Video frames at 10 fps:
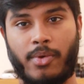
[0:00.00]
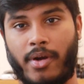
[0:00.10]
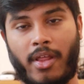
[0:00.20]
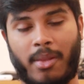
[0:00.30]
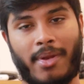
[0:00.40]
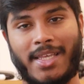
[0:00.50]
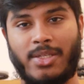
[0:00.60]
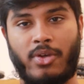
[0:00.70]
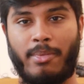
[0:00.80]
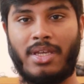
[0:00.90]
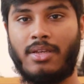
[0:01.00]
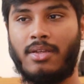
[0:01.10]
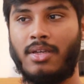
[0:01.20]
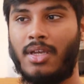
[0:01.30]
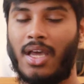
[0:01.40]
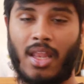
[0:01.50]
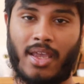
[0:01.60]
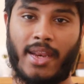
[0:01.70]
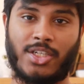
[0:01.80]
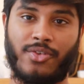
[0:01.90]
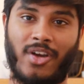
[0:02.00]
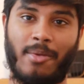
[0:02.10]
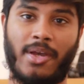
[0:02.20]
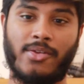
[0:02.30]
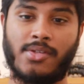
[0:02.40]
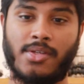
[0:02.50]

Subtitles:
where another place it would have been like an extra £5.